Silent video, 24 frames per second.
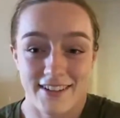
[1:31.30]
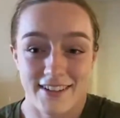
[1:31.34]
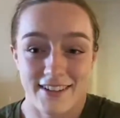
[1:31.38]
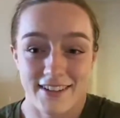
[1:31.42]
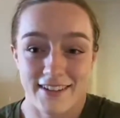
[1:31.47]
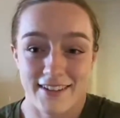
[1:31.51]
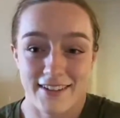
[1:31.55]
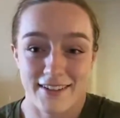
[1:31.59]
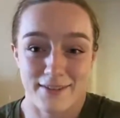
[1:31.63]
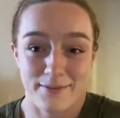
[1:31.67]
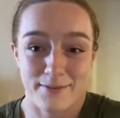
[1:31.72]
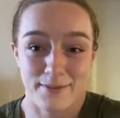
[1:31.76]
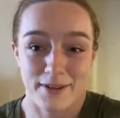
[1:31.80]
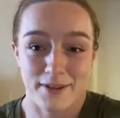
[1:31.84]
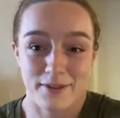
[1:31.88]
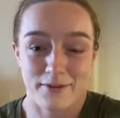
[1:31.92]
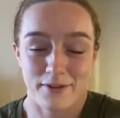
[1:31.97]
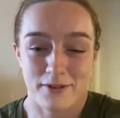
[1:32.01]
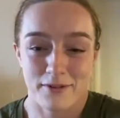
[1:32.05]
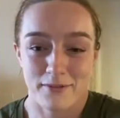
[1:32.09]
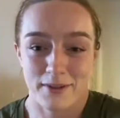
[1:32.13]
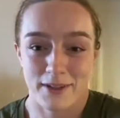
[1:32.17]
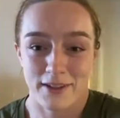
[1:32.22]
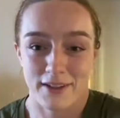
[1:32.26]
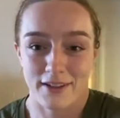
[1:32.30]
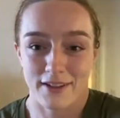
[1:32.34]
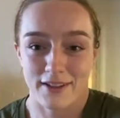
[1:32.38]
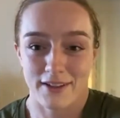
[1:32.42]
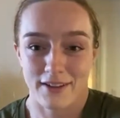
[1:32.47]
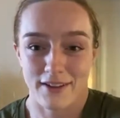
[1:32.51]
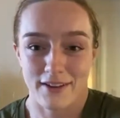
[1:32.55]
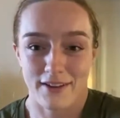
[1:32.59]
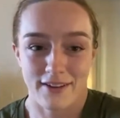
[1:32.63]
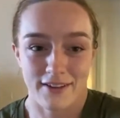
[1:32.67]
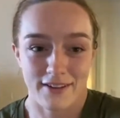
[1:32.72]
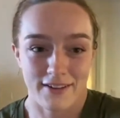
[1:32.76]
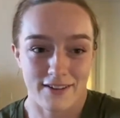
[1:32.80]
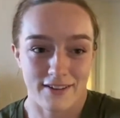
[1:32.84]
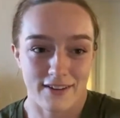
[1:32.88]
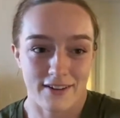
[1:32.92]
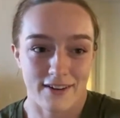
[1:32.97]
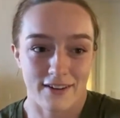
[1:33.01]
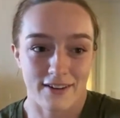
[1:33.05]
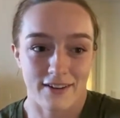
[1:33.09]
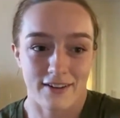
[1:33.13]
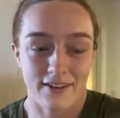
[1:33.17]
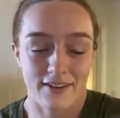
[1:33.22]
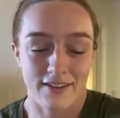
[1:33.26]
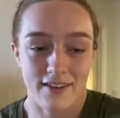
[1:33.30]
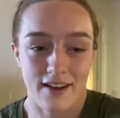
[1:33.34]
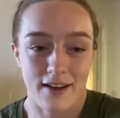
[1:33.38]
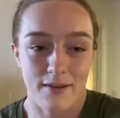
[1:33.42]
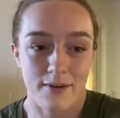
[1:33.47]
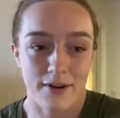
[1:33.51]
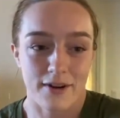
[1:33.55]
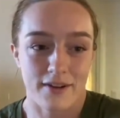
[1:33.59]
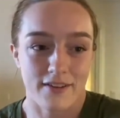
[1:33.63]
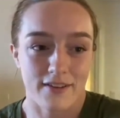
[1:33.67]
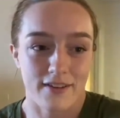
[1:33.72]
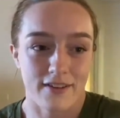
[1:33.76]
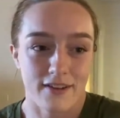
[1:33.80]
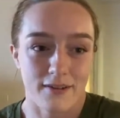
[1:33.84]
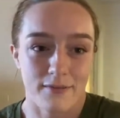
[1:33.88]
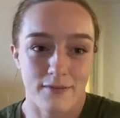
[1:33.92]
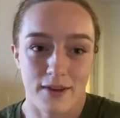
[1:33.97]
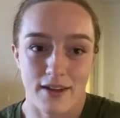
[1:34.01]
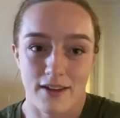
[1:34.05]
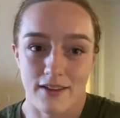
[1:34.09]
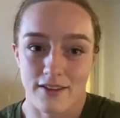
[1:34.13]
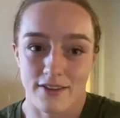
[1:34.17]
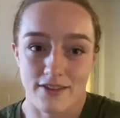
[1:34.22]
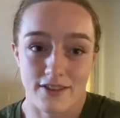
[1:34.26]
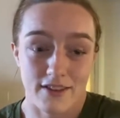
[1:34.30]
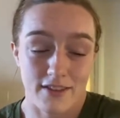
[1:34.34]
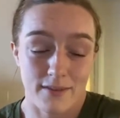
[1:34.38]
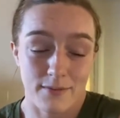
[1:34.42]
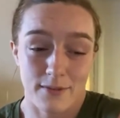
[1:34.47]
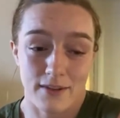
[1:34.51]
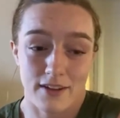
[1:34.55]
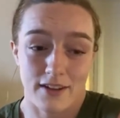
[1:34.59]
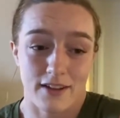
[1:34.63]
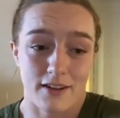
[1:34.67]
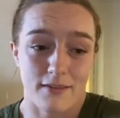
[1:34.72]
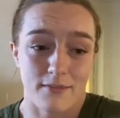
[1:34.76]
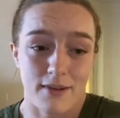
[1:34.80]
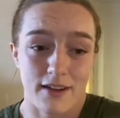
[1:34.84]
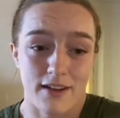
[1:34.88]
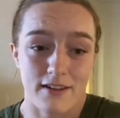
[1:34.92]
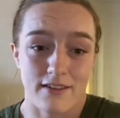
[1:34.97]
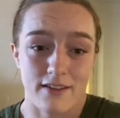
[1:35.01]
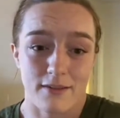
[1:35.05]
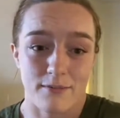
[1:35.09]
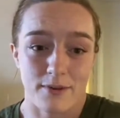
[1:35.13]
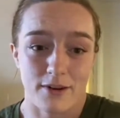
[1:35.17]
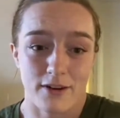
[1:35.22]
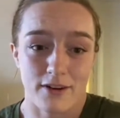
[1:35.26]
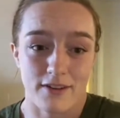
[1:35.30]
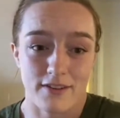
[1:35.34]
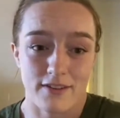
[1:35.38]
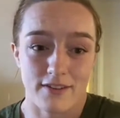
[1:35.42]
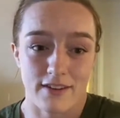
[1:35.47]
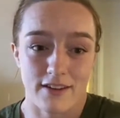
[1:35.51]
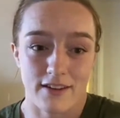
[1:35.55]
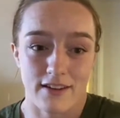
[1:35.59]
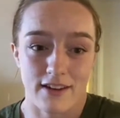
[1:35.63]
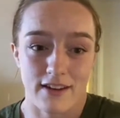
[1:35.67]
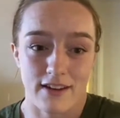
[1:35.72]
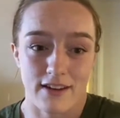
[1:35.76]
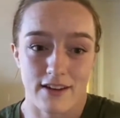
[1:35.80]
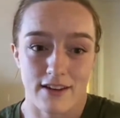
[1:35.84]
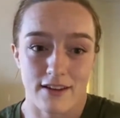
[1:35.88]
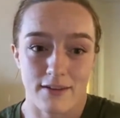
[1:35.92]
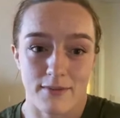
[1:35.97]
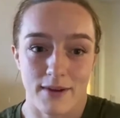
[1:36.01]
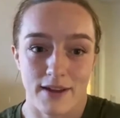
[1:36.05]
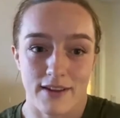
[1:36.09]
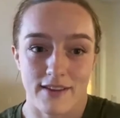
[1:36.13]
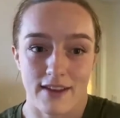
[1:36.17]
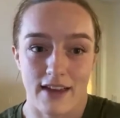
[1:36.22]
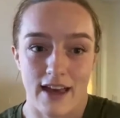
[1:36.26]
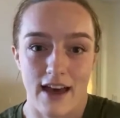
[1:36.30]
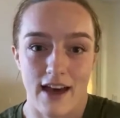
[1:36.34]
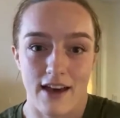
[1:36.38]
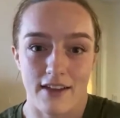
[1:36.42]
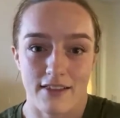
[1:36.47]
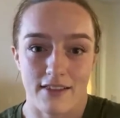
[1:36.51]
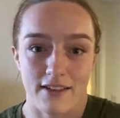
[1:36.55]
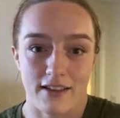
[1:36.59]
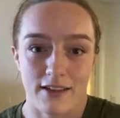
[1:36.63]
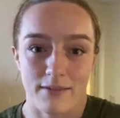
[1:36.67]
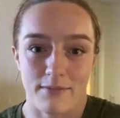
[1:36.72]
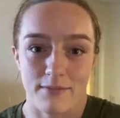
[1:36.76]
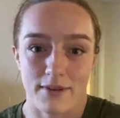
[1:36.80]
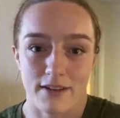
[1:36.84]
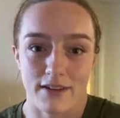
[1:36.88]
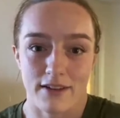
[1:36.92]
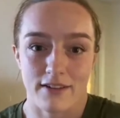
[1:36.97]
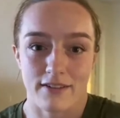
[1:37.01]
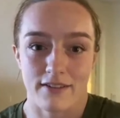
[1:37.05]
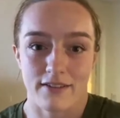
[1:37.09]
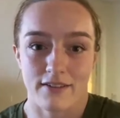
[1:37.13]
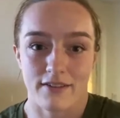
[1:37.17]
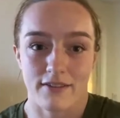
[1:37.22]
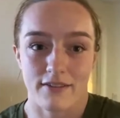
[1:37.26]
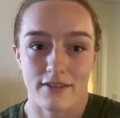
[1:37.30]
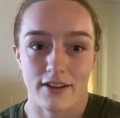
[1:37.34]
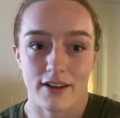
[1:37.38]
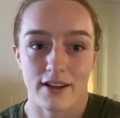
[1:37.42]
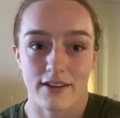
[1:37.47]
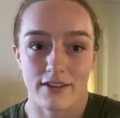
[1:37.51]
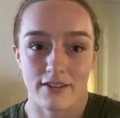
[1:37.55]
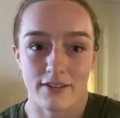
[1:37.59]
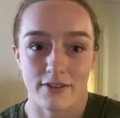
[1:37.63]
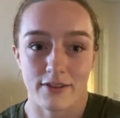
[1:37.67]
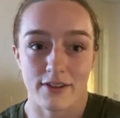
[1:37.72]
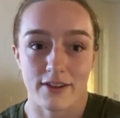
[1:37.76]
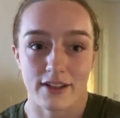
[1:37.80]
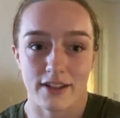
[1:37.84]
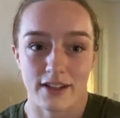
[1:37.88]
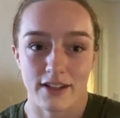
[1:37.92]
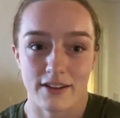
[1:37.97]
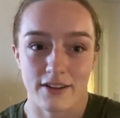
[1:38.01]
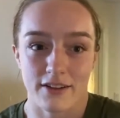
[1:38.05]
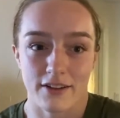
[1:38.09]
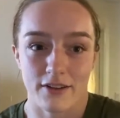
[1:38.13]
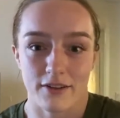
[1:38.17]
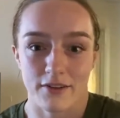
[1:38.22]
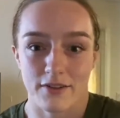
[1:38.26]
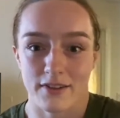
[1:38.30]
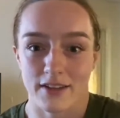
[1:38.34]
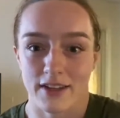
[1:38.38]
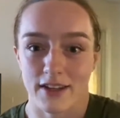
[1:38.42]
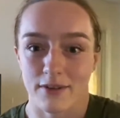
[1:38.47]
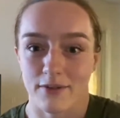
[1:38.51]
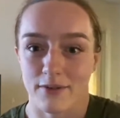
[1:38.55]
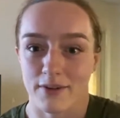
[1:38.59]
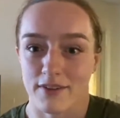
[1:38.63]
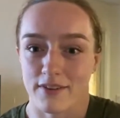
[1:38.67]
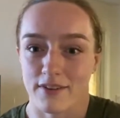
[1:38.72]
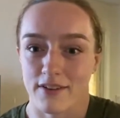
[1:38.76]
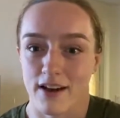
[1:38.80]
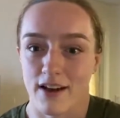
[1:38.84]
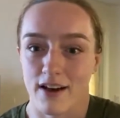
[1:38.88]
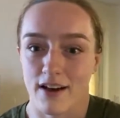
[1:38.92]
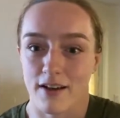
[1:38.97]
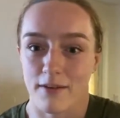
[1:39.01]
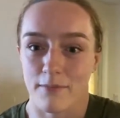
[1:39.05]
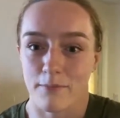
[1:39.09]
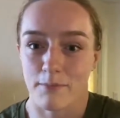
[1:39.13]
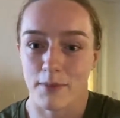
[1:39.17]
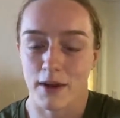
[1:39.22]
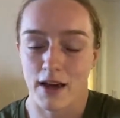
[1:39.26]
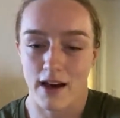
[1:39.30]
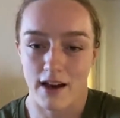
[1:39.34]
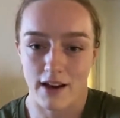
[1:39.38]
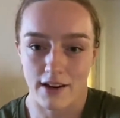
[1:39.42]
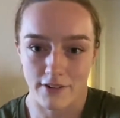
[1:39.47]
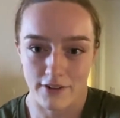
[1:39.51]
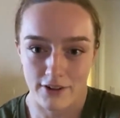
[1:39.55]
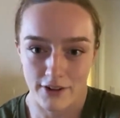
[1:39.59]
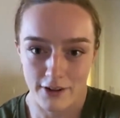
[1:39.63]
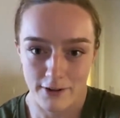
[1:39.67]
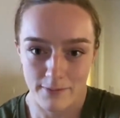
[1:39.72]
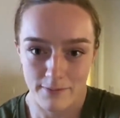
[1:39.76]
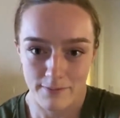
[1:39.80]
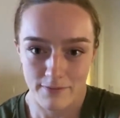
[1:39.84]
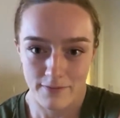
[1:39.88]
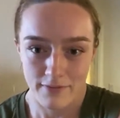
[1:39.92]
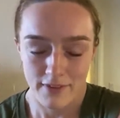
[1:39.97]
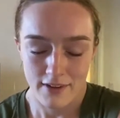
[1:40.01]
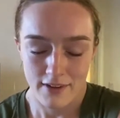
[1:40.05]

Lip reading: She is, but we'll be honest here, and Cyborg's she seems like an amazing person, an amazing athlete, but it was clear the UFC was not behind her.